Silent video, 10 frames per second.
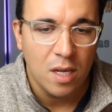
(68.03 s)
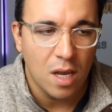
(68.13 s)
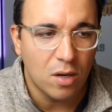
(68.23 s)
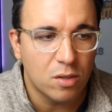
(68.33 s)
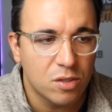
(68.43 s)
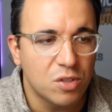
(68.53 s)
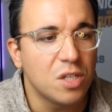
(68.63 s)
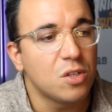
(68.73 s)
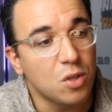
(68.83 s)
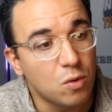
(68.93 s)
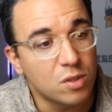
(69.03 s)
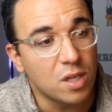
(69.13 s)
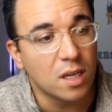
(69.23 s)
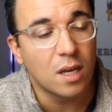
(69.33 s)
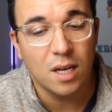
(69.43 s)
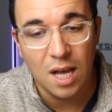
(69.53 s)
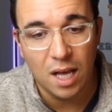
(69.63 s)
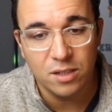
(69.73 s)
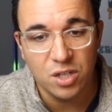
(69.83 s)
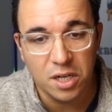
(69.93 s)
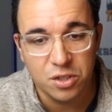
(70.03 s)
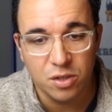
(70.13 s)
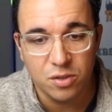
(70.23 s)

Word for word: and also she's using conjecture.